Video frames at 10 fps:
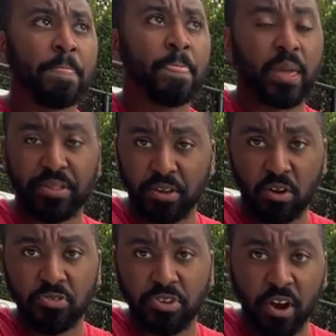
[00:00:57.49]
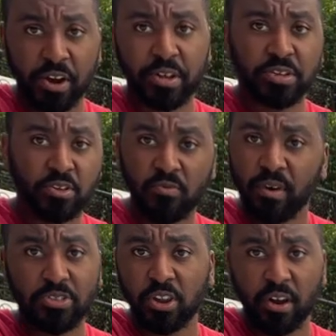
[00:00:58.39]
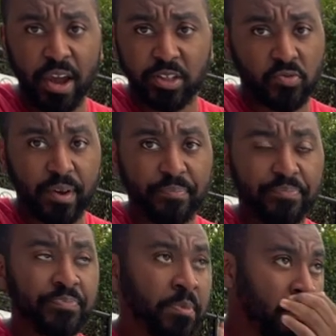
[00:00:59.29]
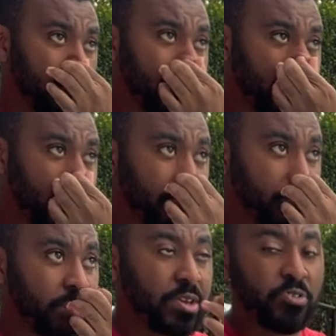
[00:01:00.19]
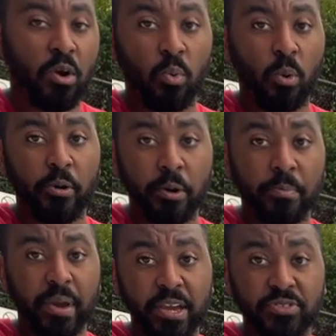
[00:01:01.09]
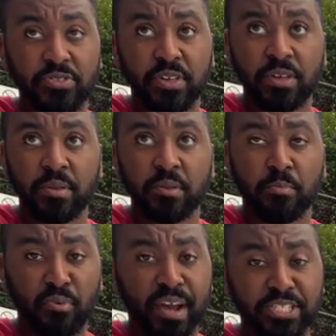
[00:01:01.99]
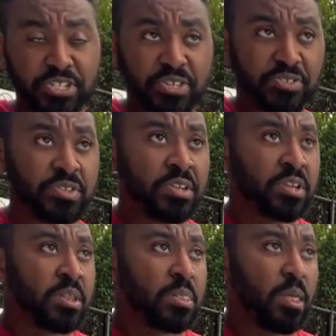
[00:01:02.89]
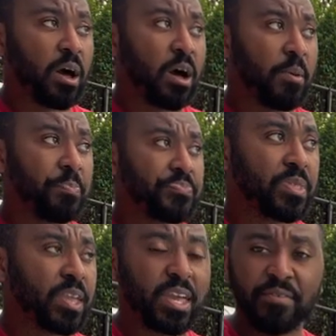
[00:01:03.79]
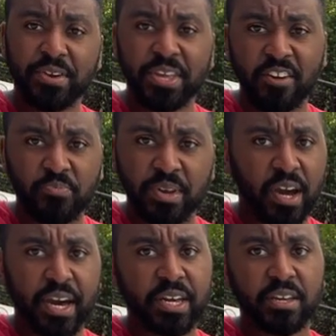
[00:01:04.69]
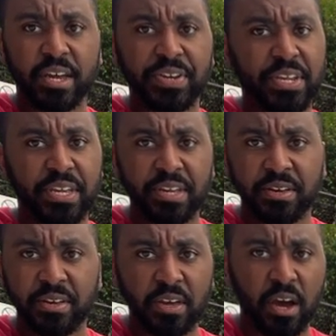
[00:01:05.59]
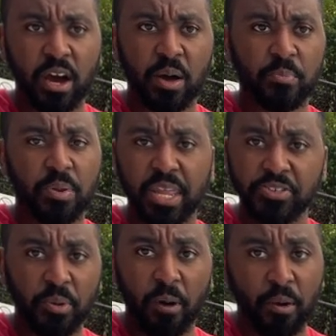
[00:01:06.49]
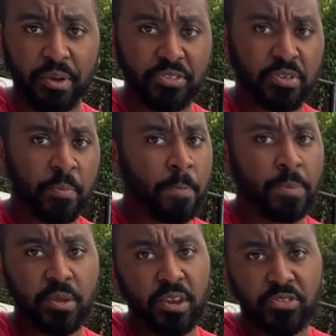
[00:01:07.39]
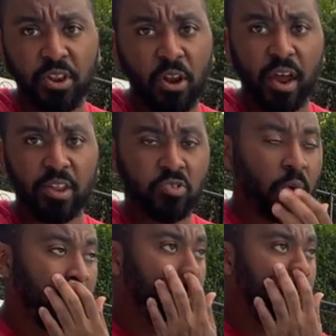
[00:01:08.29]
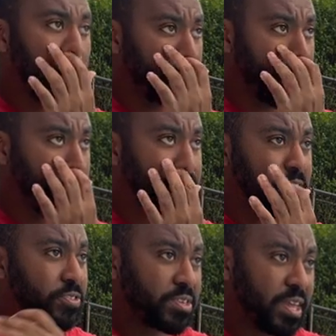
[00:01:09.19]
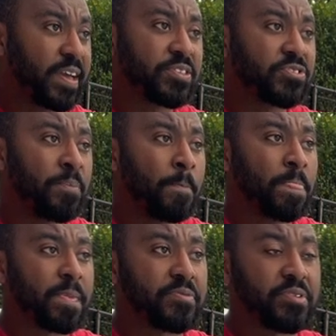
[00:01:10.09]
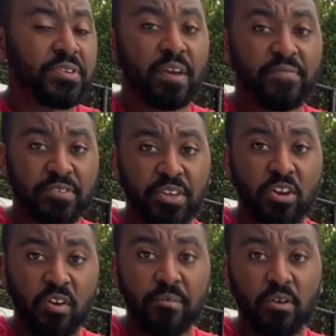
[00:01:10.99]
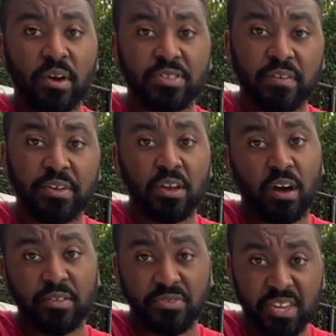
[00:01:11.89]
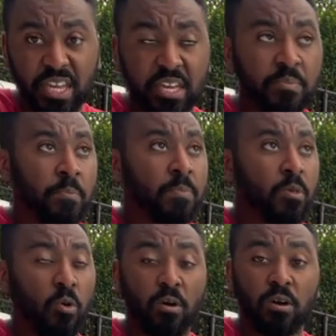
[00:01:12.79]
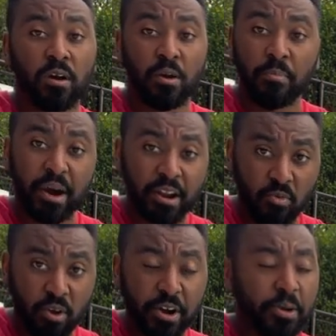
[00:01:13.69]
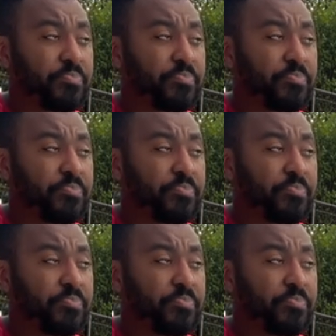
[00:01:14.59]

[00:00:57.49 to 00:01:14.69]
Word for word: and the Coast Guard, you must learn how to swim because these are water-based branches. Um, even the FBI and the um, police departments, you need to learn how to swim because just in case, if there's, if there's any criminal activity on sea or on body of water,